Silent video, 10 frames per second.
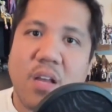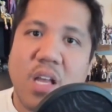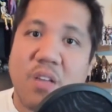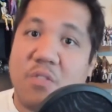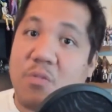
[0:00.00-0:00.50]

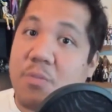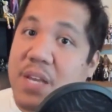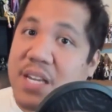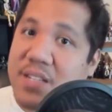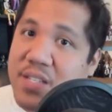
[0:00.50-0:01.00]
And if you would
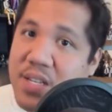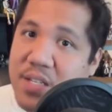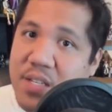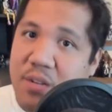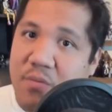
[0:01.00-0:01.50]
be
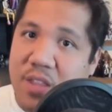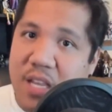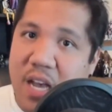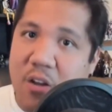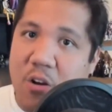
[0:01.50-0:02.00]
consistent with
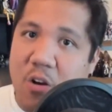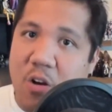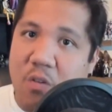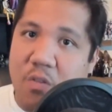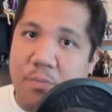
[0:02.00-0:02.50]
that
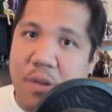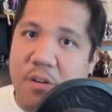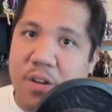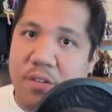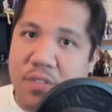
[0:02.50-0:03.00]
over a
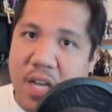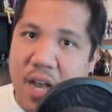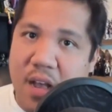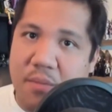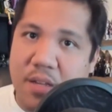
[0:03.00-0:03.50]
period of
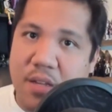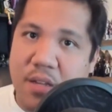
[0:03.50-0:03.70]
time,